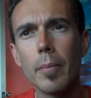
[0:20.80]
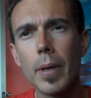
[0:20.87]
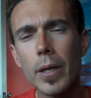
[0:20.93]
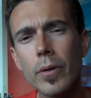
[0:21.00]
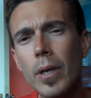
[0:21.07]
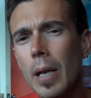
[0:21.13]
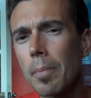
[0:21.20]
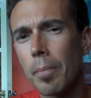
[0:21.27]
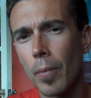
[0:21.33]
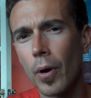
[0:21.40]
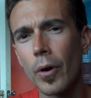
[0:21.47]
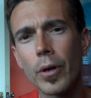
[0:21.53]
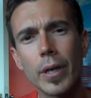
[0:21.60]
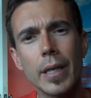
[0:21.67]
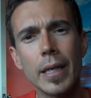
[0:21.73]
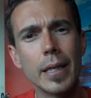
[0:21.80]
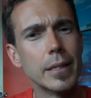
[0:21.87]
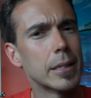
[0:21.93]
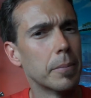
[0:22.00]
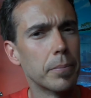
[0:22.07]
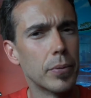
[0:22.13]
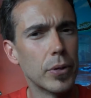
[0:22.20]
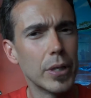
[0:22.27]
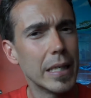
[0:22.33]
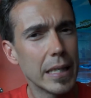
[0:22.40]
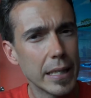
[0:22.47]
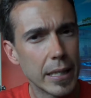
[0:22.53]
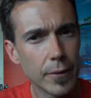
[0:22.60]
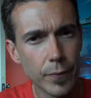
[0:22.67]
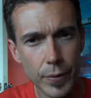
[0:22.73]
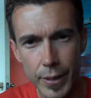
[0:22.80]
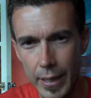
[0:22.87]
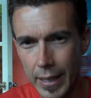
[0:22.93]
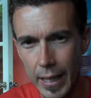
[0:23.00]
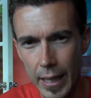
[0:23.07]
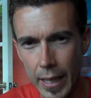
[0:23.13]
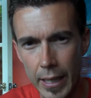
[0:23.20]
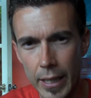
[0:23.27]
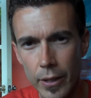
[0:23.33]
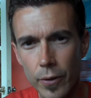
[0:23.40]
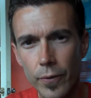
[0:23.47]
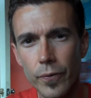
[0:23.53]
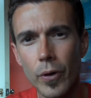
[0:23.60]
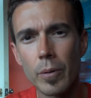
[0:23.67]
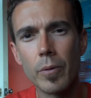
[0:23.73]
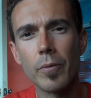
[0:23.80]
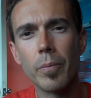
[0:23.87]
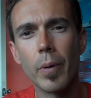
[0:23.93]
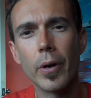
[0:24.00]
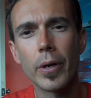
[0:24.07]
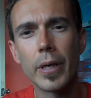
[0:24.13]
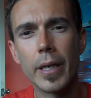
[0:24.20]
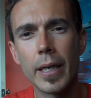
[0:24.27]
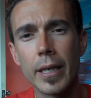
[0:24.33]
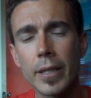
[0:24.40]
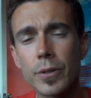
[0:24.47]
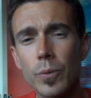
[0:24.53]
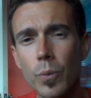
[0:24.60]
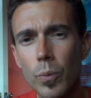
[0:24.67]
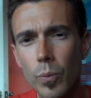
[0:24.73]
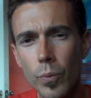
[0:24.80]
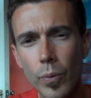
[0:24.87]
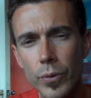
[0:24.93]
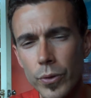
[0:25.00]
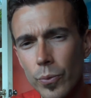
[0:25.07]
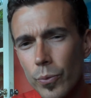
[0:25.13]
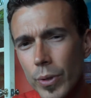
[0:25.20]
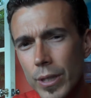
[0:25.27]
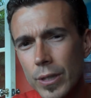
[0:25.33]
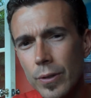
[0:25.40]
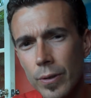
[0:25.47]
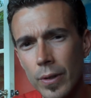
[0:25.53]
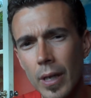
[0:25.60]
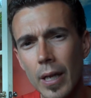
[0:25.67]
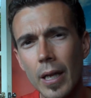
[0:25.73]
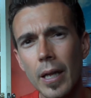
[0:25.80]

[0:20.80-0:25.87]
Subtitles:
internet marketing is completely different than any other form of marketing, and there's a reason